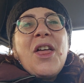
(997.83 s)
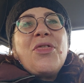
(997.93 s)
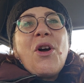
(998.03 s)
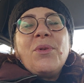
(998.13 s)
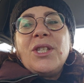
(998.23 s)

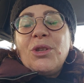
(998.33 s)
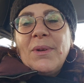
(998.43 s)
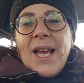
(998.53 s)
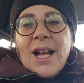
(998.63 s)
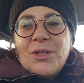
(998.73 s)
Those
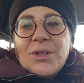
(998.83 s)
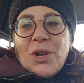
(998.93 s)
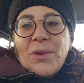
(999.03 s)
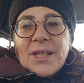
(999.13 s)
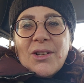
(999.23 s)
300
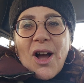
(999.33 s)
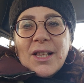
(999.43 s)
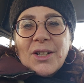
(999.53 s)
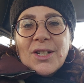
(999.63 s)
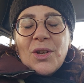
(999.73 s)
Torah
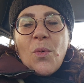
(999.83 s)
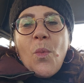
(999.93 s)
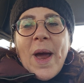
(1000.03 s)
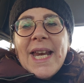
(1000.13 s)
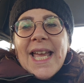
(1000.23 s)
scholars
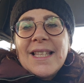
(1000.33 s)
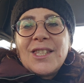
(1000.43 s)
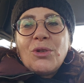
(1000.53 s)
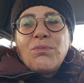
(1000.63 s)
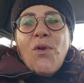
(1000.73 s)
went
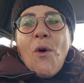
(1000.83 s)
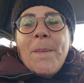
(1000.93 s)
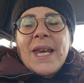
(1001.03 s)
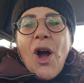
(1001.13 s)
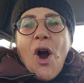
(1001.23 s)
against the
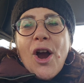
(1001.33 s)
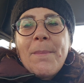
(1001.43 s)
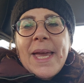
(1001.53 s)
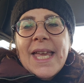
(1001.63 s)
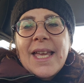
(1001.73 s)
Roman
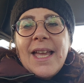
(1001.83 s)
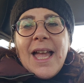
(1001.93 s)
army,